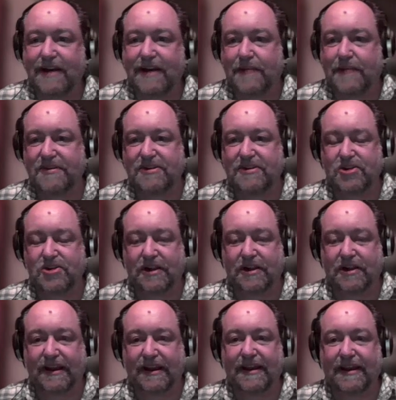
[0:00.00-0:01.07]
and
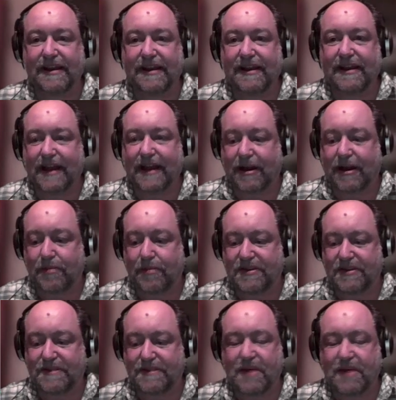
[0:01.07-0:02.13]
compositionally. And
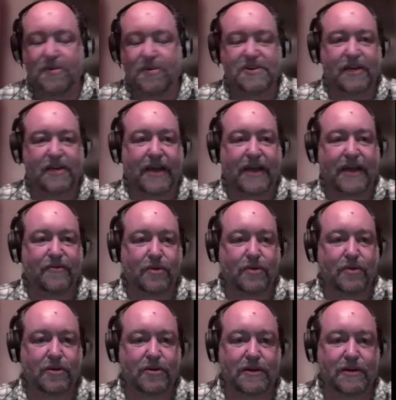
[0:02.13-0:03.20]
I'll put some numbers on
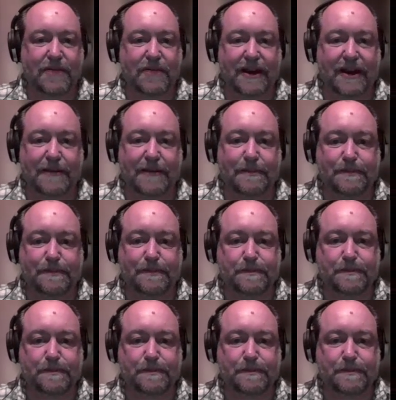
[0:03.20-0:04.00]
that for you in a minute.